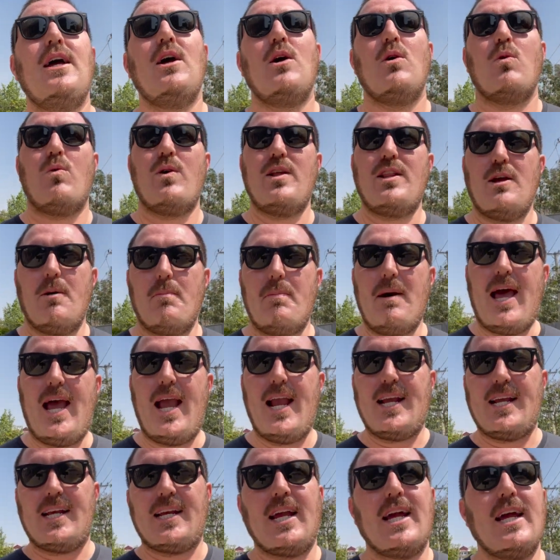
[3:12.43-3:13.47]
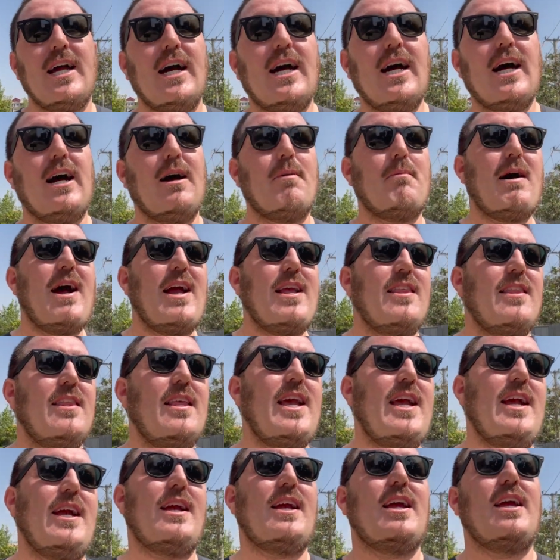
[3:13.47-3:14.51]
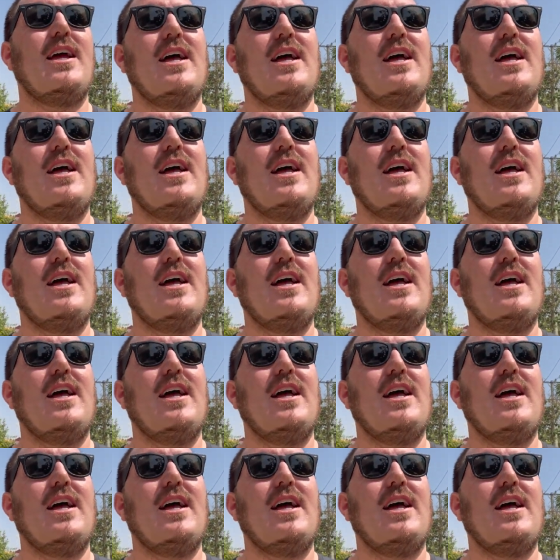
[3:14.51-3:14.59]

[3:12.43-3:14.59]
with your bank. I think